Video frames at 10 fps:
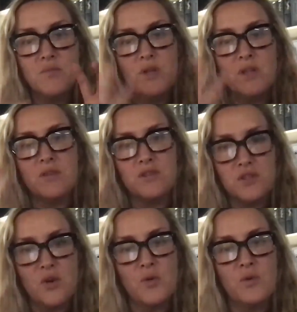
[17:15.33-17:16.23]
with
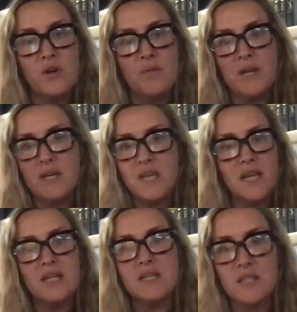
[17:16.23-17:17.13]
stone are being
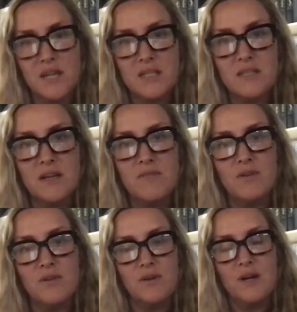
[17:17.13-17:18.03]
taken to the next
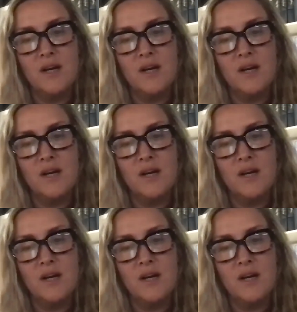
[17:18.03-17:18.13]
level.